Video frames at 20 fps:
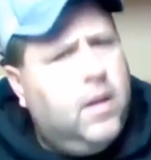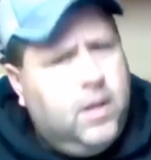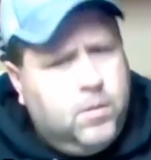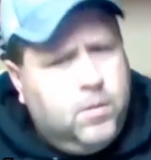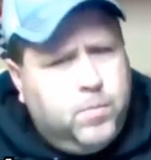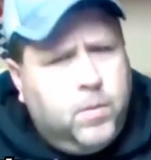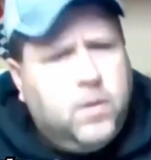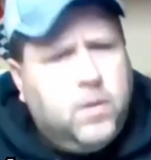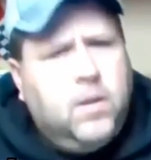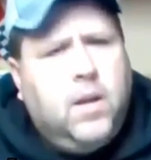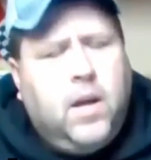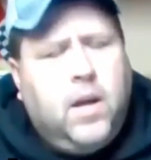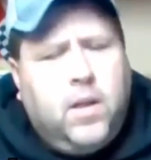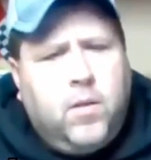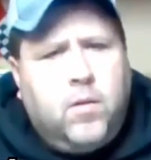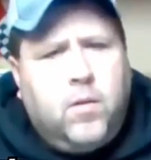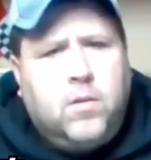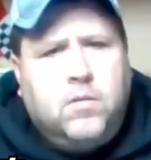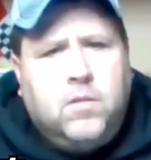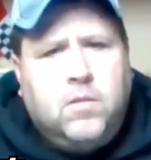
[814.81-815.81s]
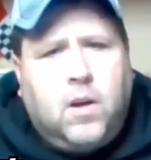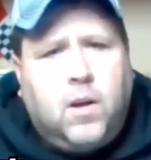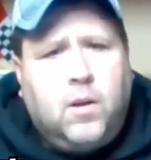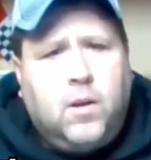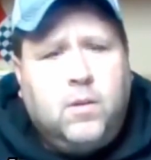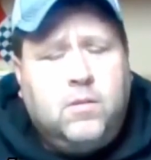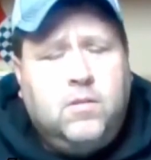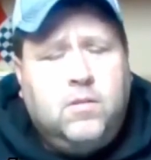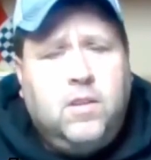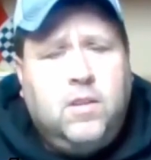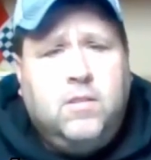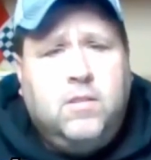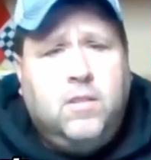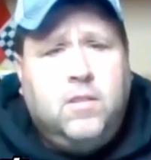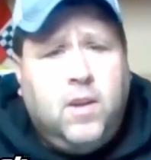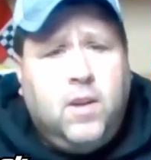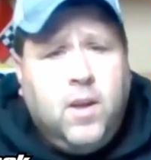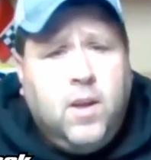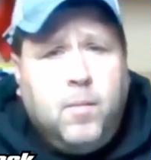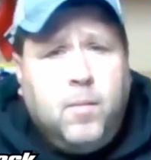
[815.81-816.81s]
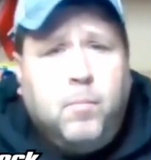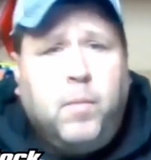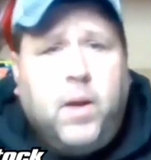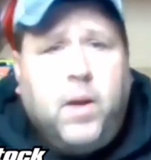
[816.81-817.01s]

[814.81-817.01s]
He's put together a solid season,